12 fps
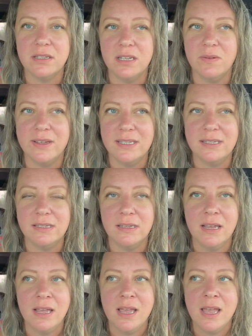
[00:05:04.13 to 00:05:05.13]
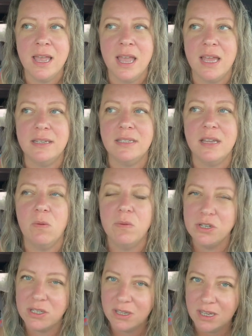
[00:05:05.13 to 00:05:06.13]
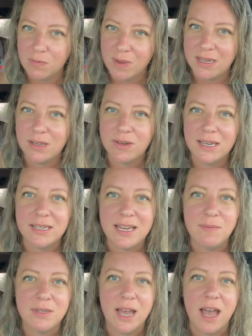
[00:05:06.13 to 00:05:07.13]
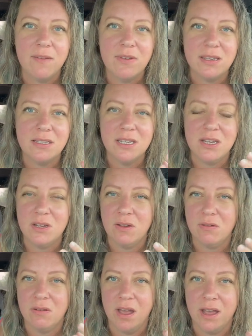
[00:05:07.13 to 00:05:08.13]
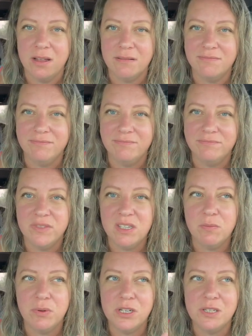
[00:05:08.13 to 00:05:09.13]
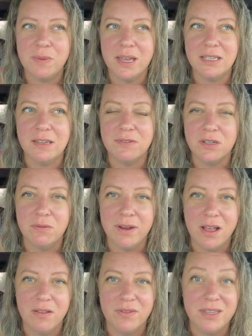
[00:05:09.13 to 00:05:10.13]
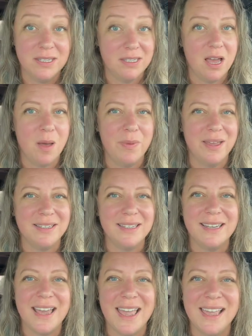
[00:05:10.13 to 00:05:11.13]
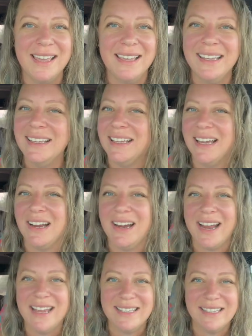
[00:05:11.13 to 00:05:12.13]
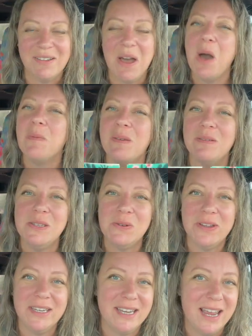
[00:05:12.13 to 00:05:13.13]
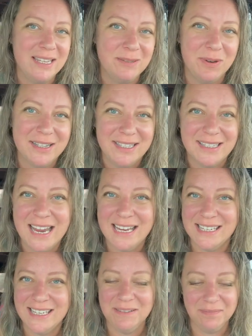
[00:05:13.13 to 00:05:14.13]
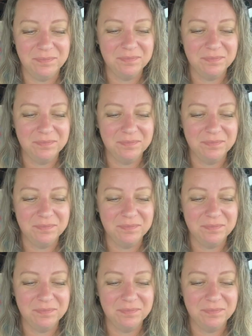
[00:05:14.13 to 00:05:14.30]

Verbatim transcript: to us. And so we're just going to be doing a deep dive into um, some perspectives around this topic today. All right, so I hope you enjoyed today's presentation